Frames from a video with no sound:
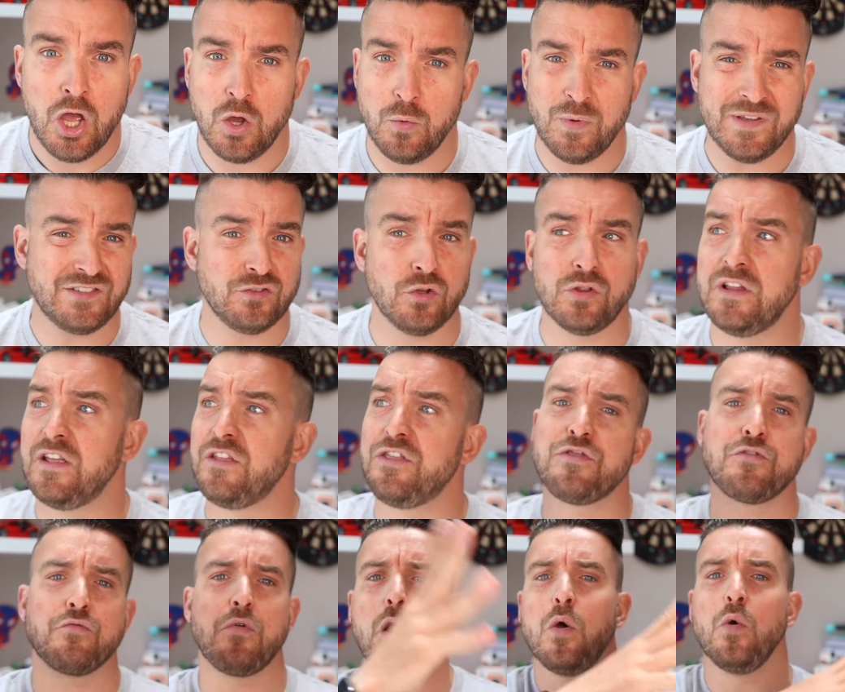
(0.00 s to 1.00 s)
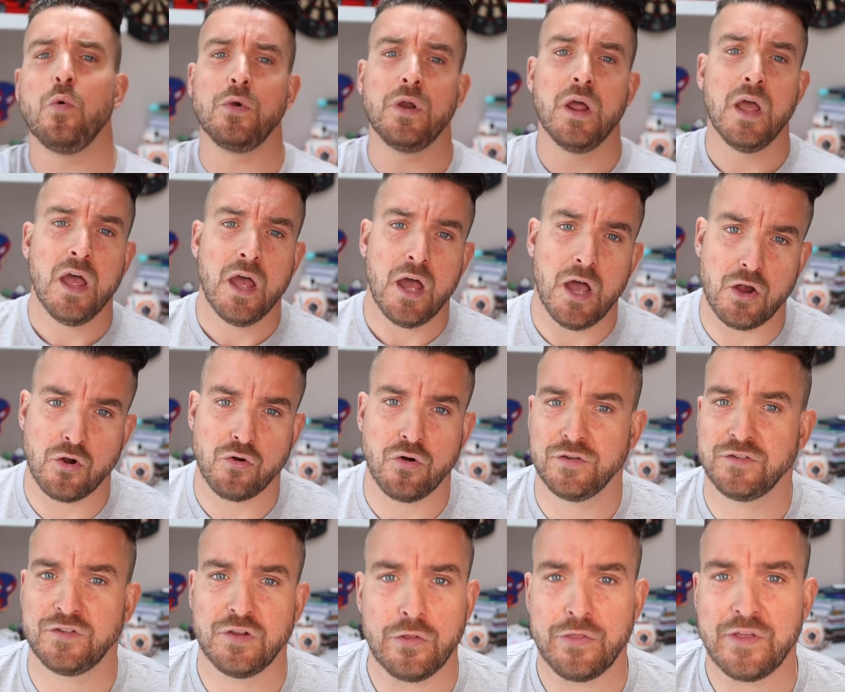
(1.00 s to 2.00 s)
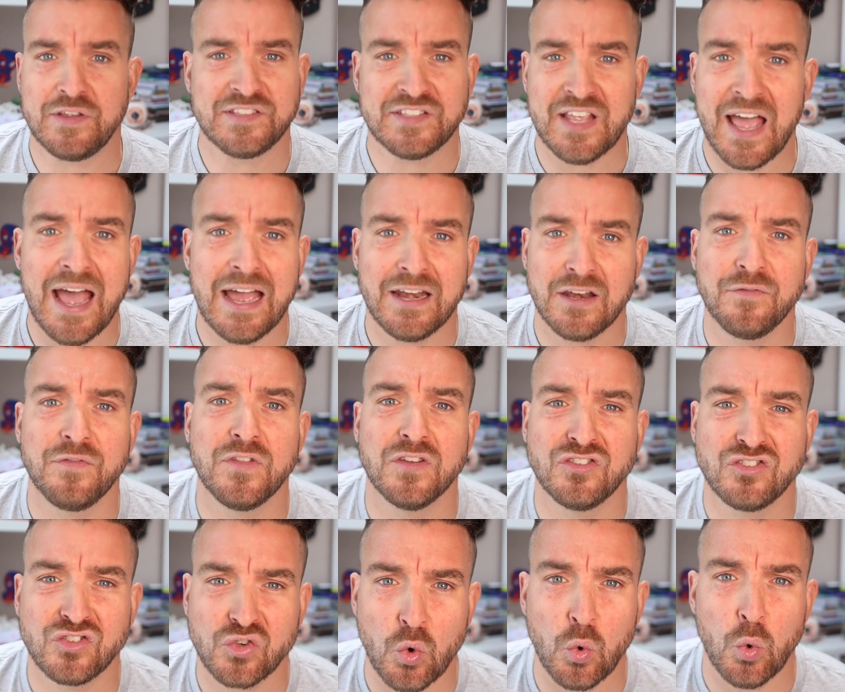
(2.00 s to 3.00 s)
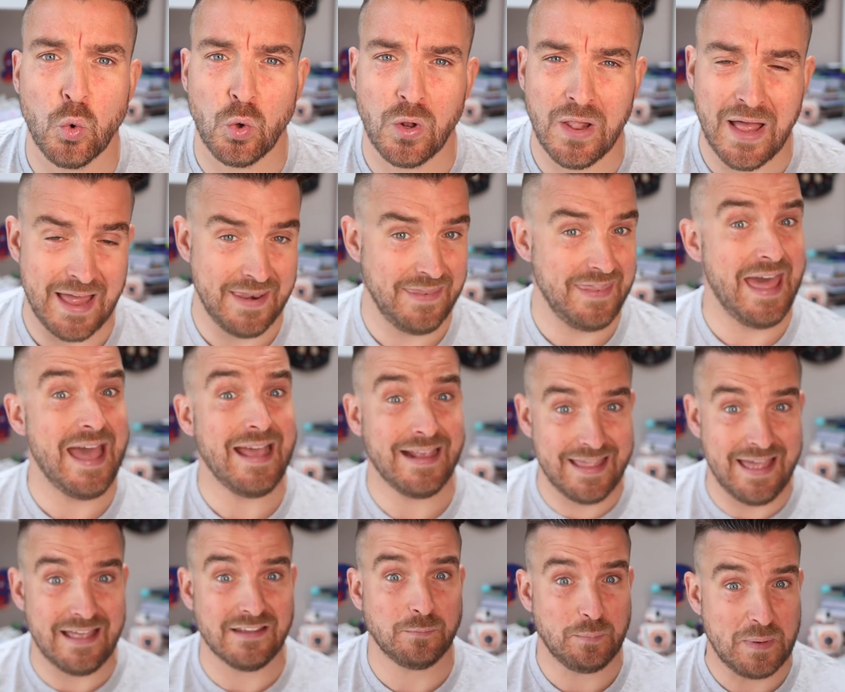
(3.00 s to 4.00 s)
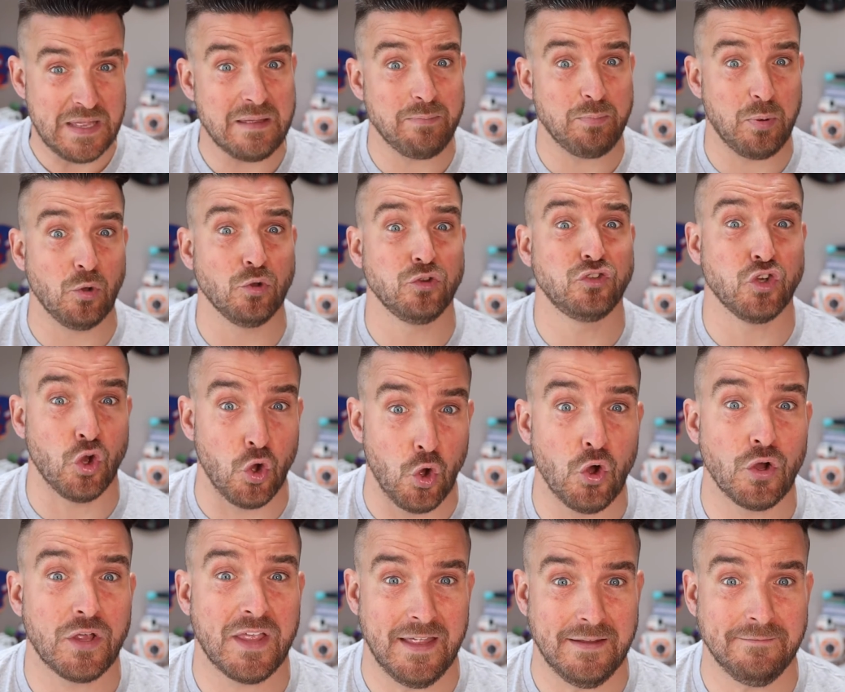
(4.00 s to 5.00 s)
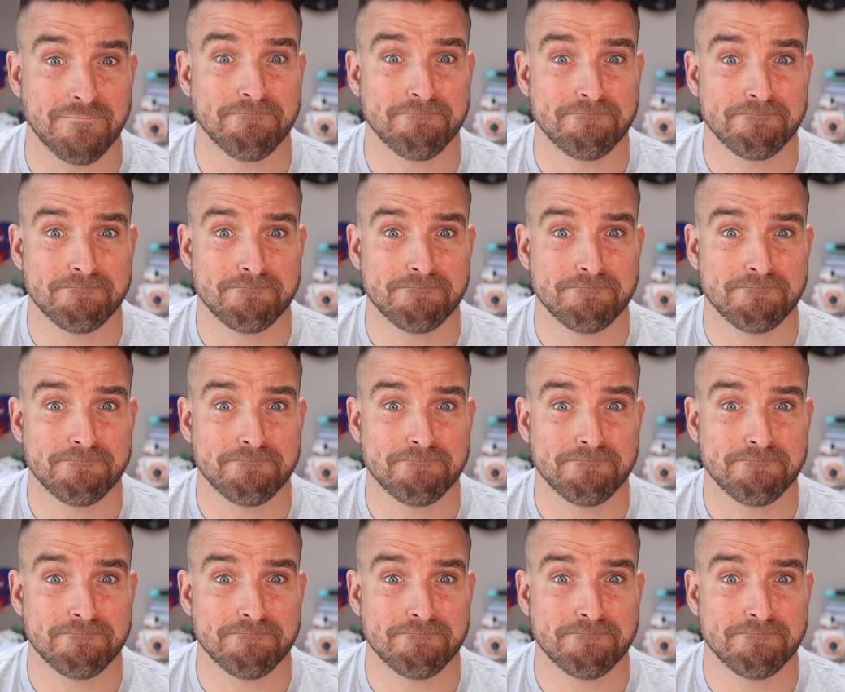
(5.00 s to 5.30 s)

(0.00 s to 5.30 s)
who is suddenly thrown across the other side of the school. And that gets people talking.